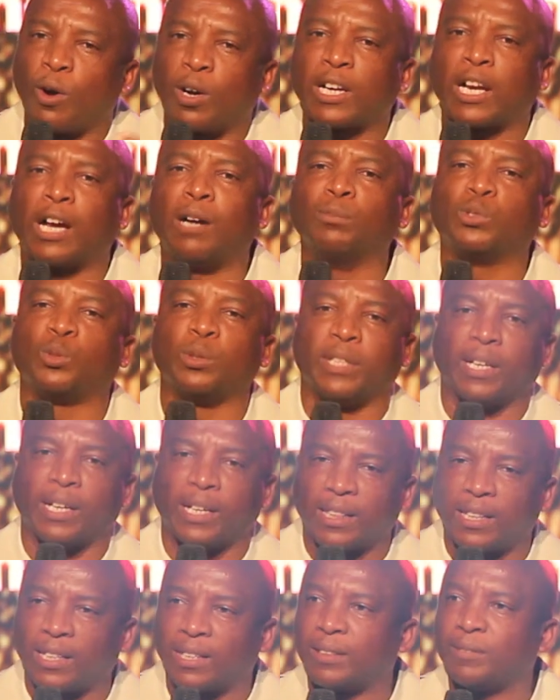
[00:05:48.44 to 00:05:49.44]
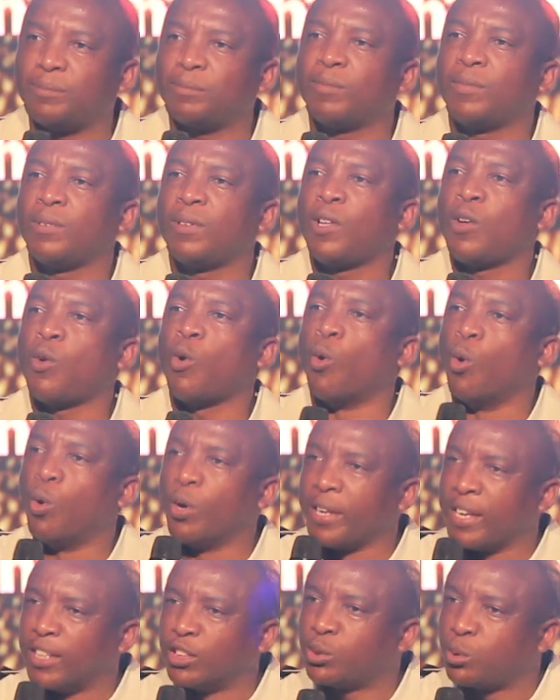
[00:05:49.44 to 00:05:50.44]
all come together,
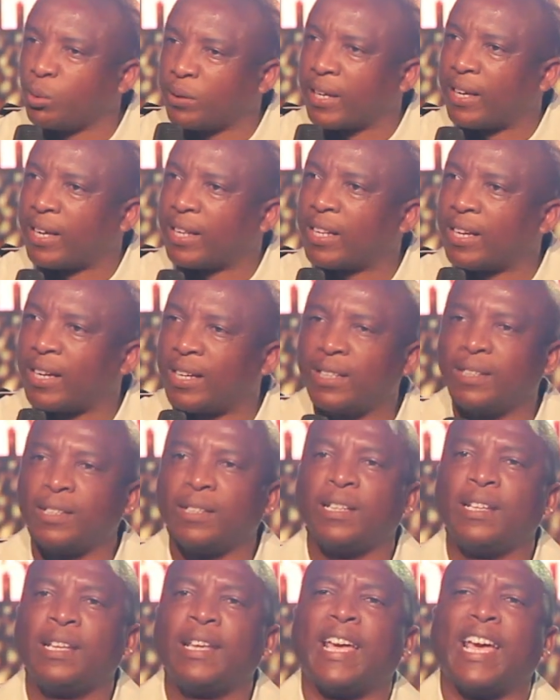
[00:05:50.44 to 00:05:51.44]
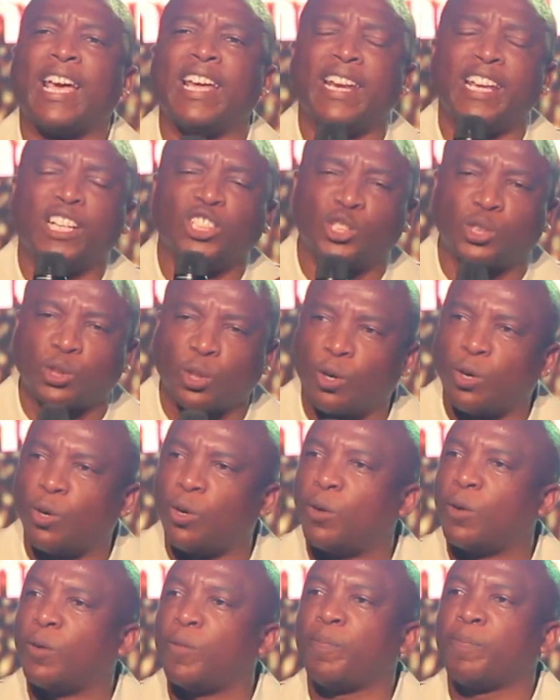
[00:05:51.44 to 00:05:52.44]
hold hands together, and
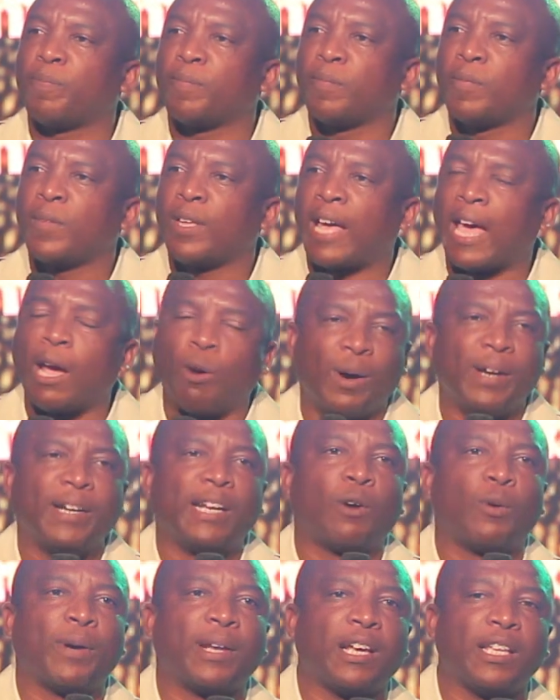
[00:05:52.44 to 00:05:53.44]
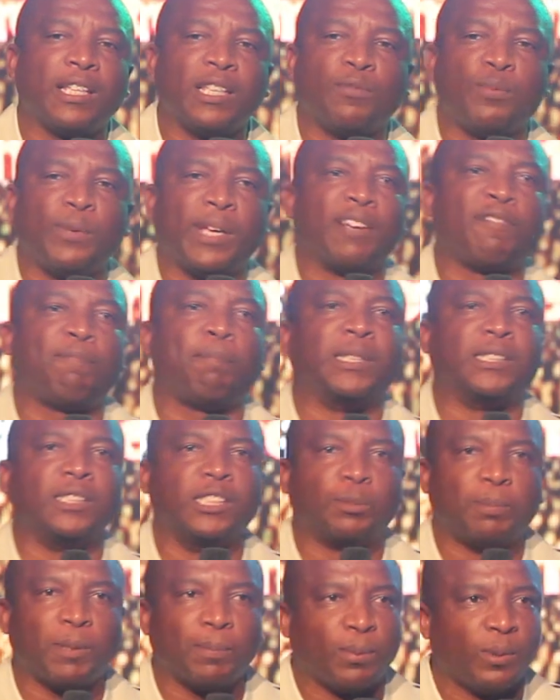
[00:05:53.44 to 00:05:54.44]
ensure. I wonder whether if we have
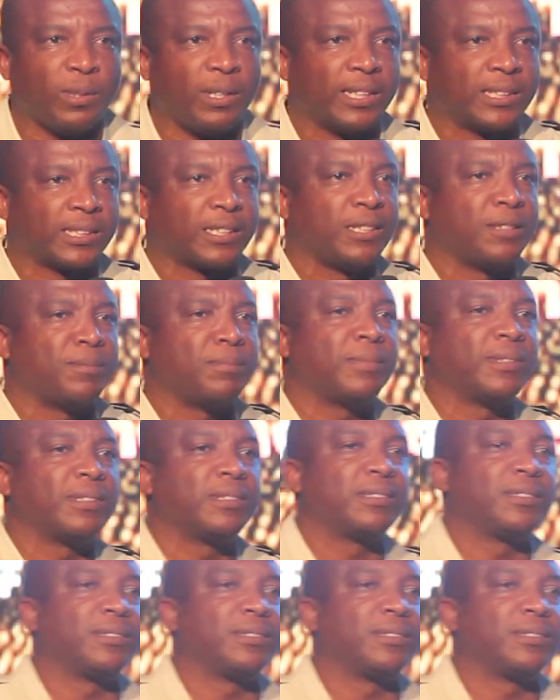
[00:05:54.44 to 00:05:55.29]
business people in the scheme.